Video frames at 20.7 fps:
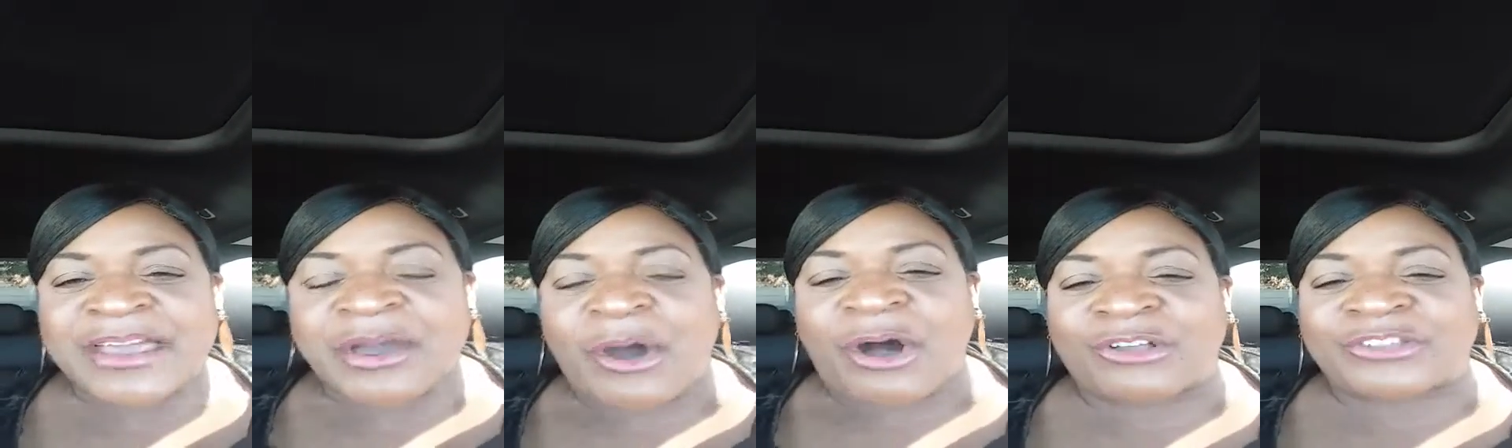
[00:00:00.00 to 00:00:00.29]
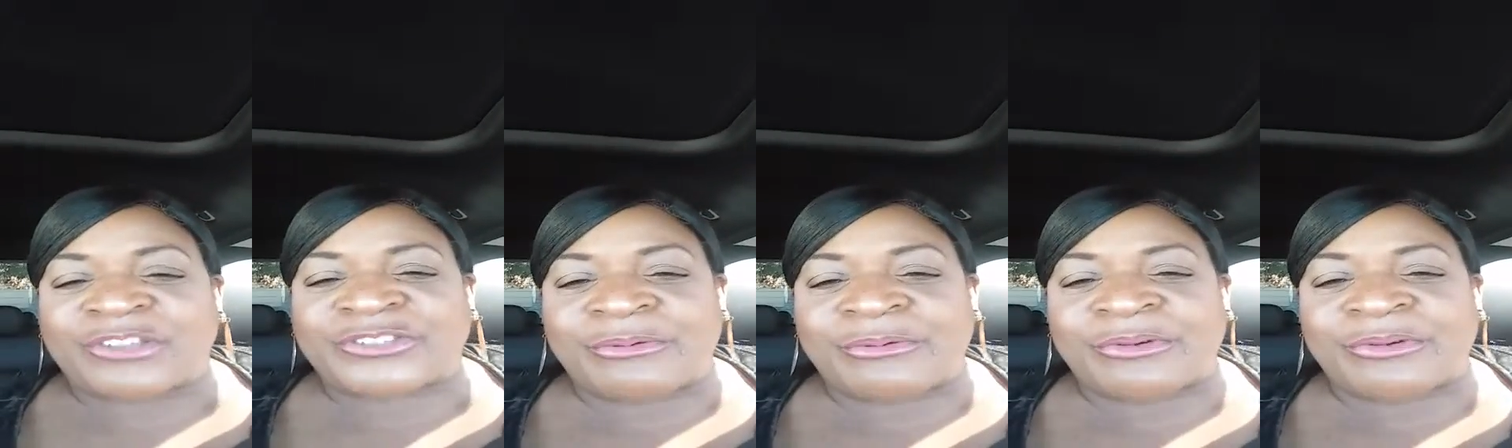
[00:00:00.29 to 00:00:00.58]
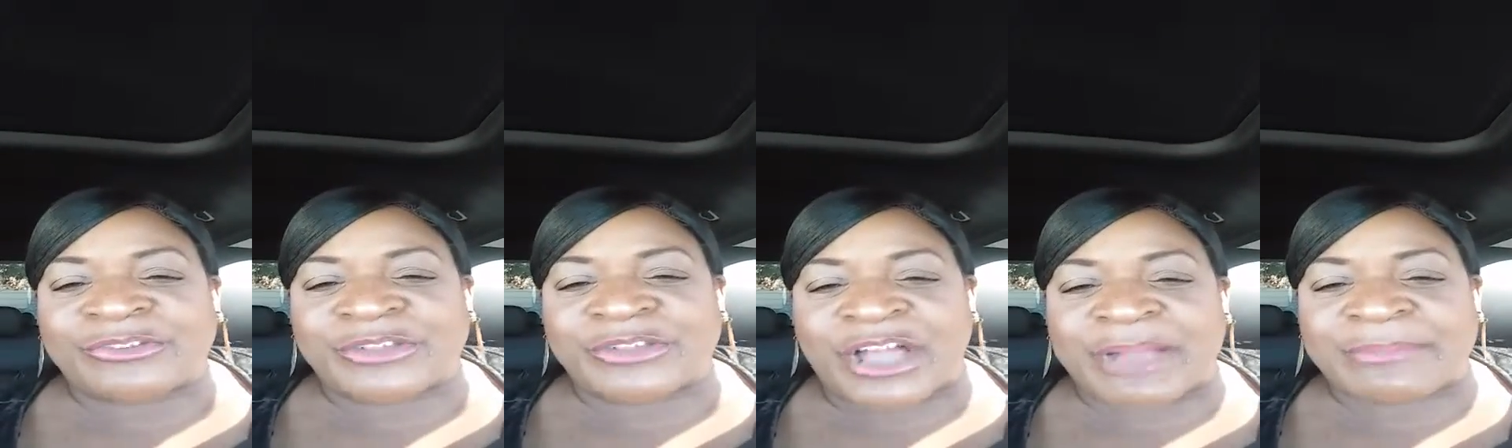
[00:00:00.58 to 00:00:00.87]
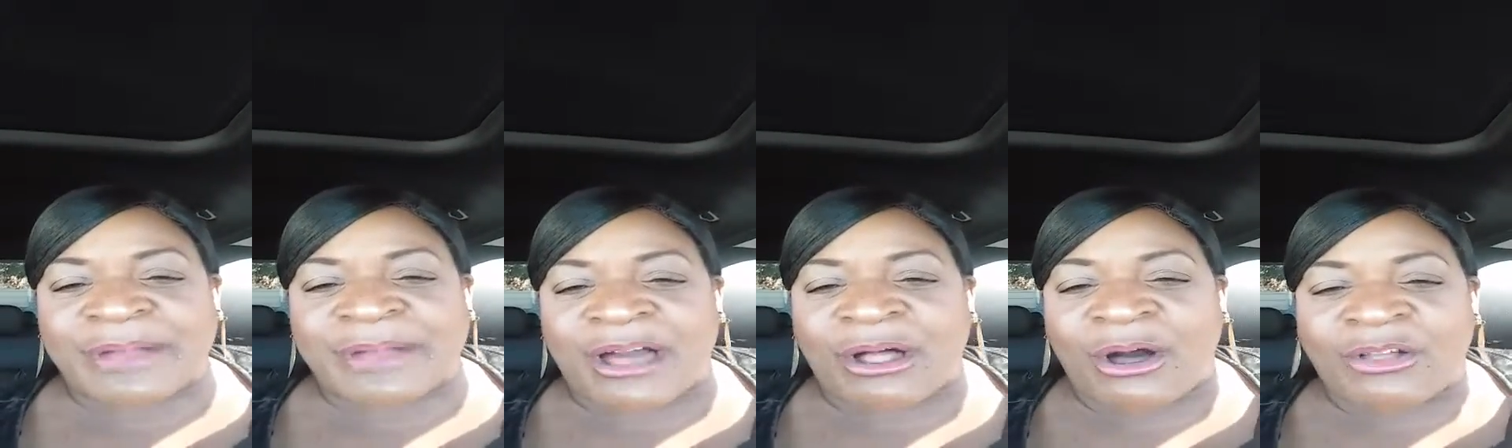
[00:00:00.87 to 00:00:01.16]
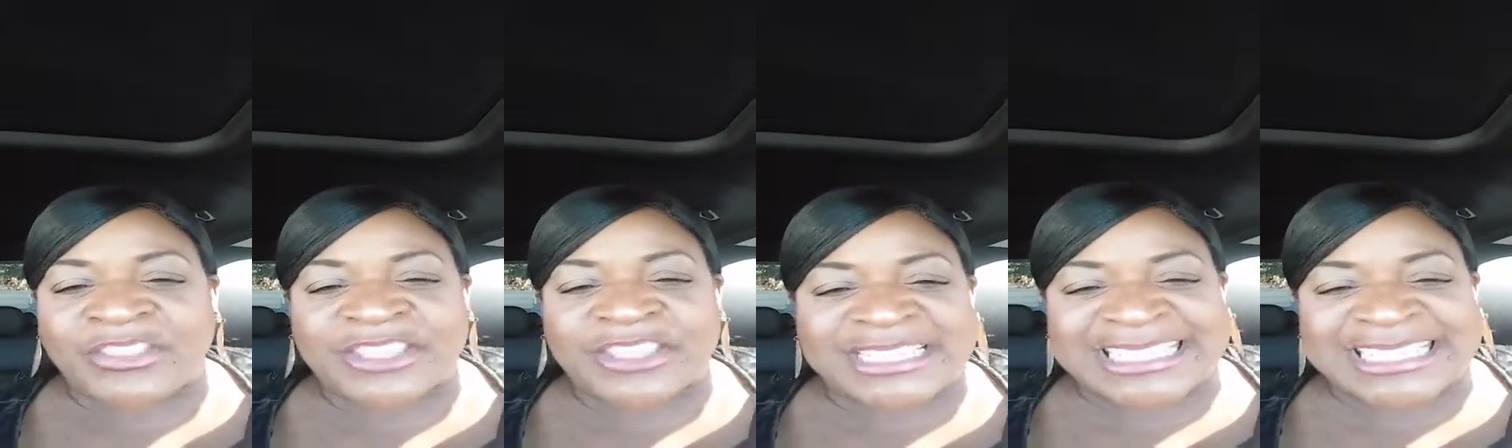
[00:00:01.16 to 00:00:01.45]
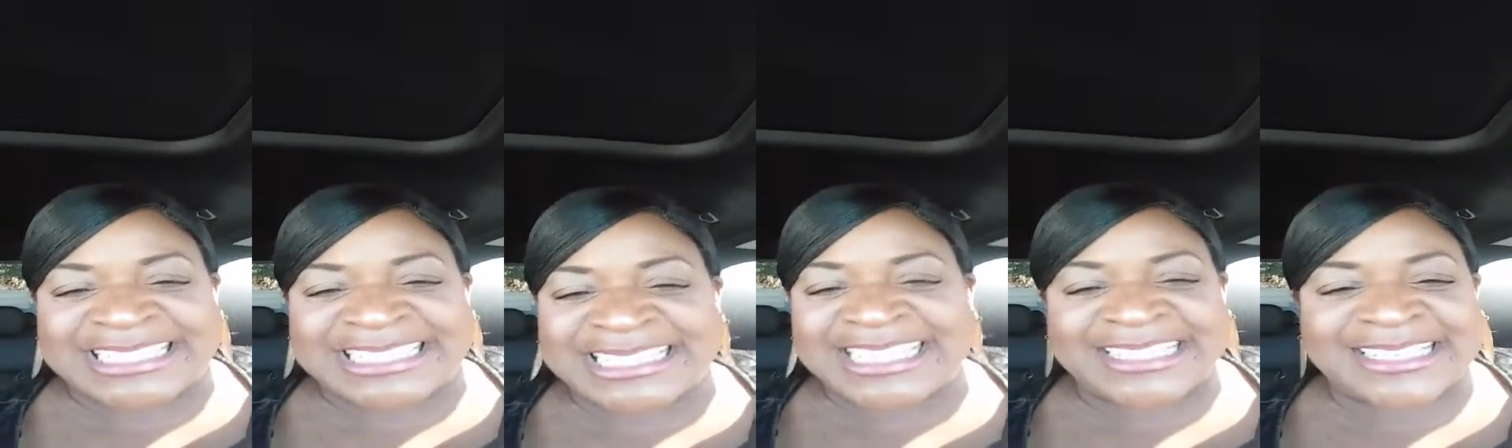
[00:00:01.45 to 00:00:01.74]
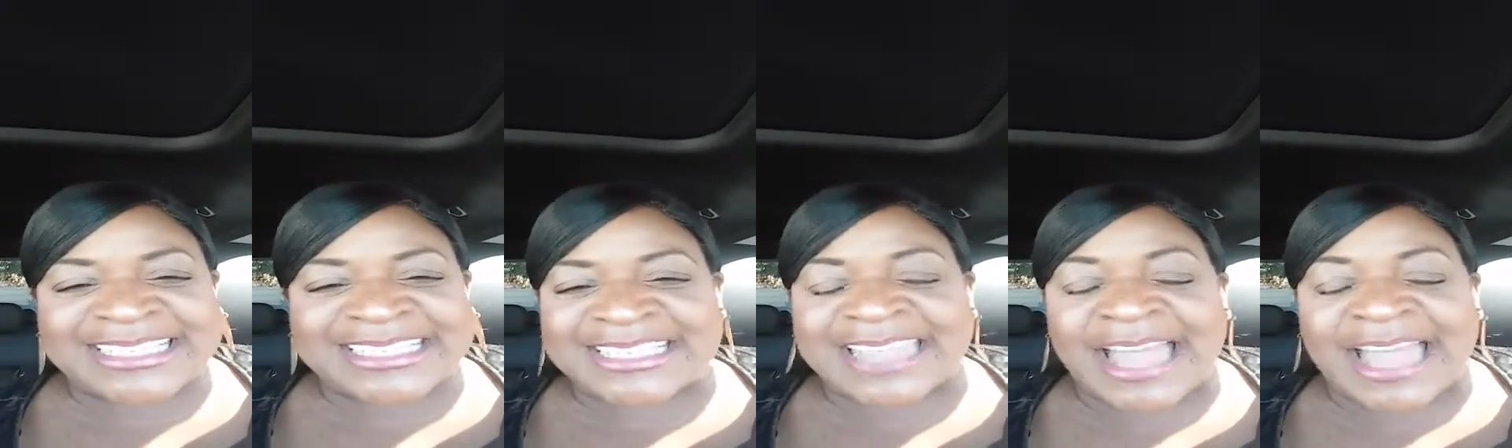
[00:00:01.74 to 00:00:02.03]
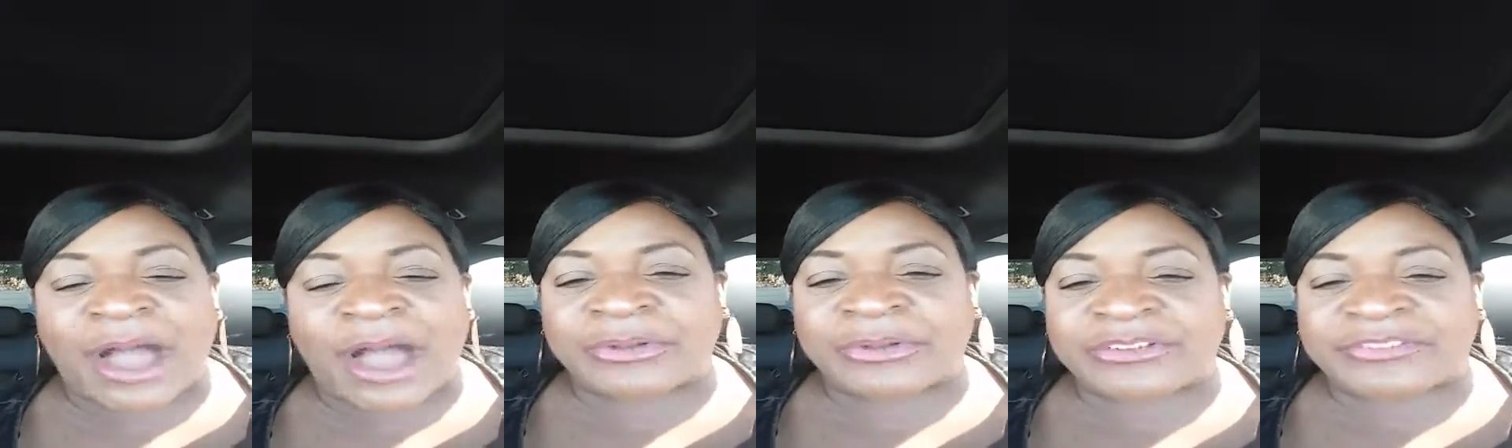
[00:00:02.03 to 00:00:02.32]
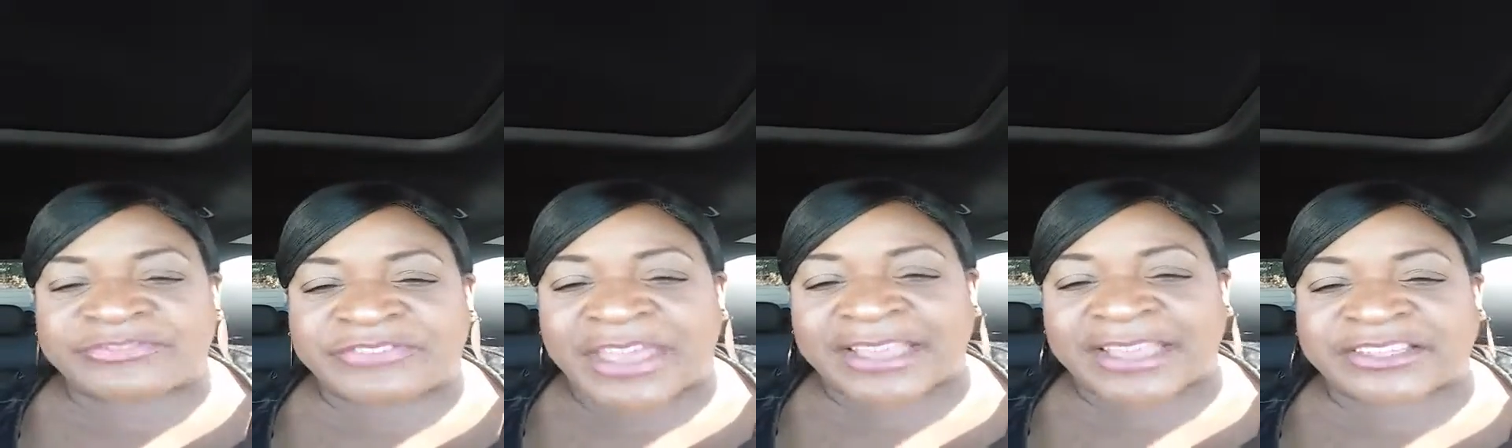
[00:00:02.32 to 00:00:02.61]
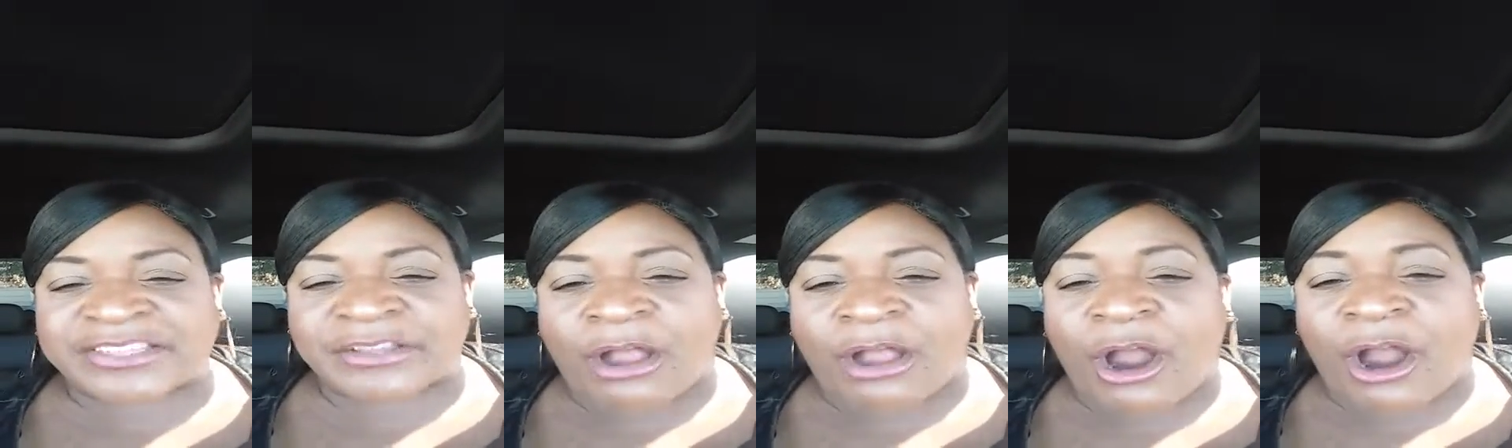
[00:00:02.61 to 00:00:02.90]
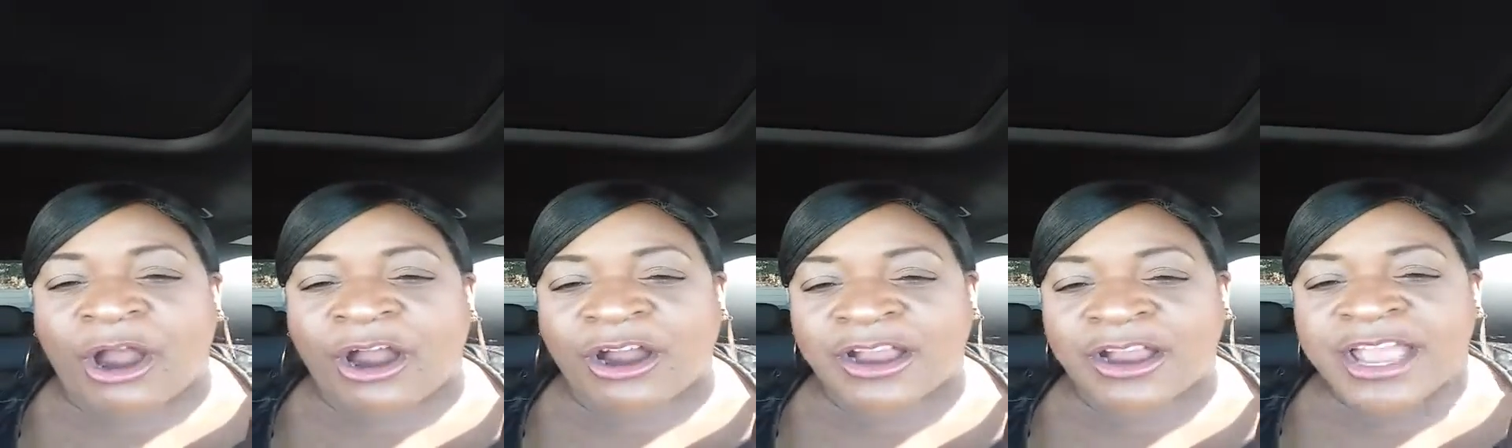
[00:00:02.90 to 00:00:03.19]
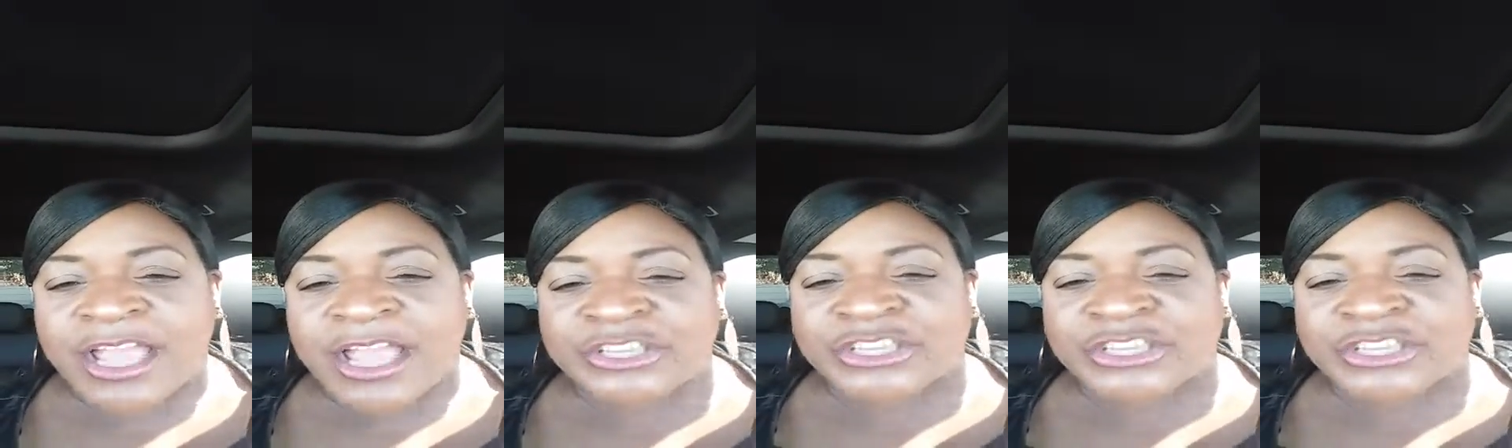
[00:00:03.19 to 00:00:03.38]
Also, I'm going to talk about all the diseases and how it affects our